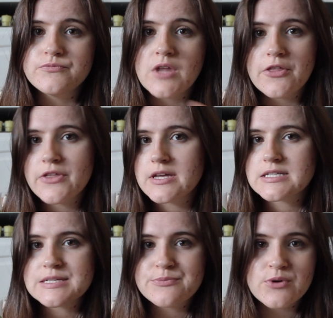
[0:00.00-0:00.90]
nothing
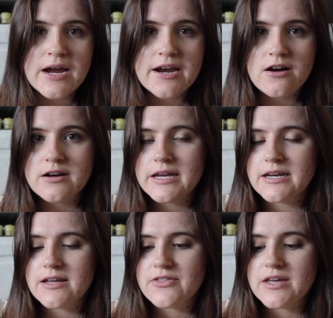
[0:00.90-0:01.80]
sprayed on
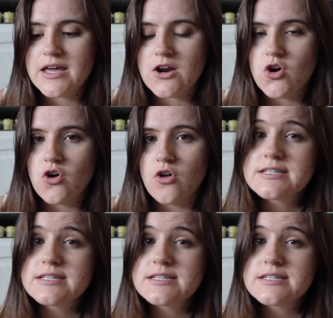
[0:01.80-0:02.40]
it, nothing at all,